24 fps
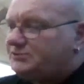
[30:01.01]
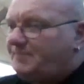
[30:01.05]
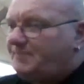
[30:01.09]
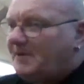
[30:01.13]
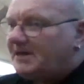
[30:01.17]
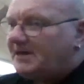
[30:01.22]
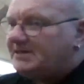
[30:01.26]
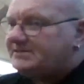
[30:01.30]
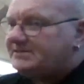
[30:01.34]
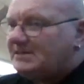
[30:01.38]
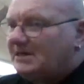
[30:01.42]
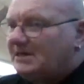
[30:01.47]
It's
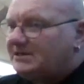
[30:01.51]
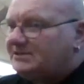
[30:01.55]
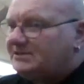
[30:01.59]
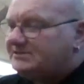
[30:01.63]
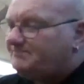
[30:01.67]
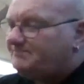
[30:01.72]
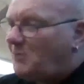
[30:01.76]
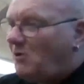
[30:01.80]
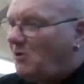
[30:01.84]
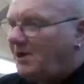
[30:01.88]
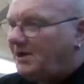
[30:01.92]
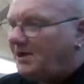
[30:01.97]
basically
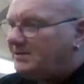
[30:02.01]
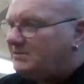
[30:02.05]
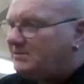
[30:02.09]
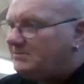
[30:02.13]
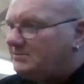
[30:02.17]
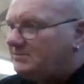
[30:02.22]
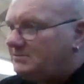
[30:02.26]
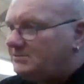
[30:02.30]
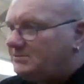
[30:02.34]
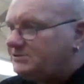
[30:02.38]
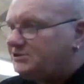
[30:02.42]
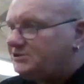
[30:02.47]

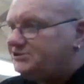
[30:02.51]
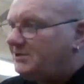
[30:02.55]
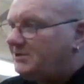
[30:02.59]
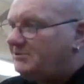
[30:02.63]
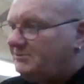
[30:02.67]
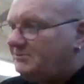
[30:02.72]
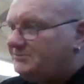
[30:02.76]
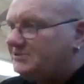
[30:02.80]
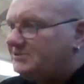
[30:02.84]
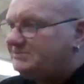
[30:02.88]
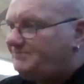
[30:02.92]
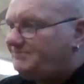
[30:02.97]

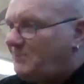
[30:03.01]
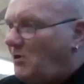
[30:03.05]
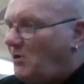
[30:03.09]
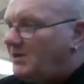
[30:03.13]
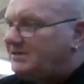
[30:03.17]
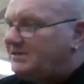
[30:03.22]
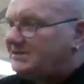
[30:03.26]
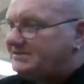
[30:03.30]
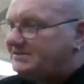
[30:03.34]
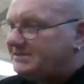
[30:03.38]
degenerative spine